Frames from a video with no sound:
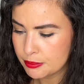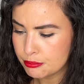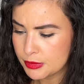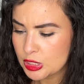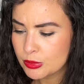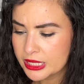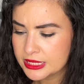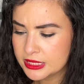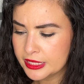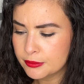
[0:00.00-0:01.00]

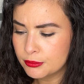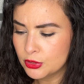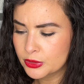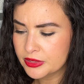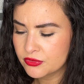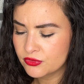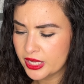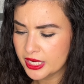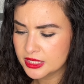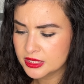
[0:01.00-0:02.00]
minimizing and blurring
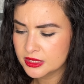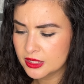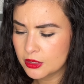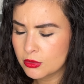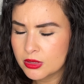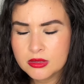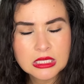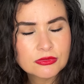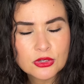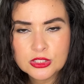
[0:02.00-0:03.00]
effect uh,
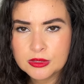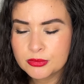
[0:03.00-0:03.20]
as far as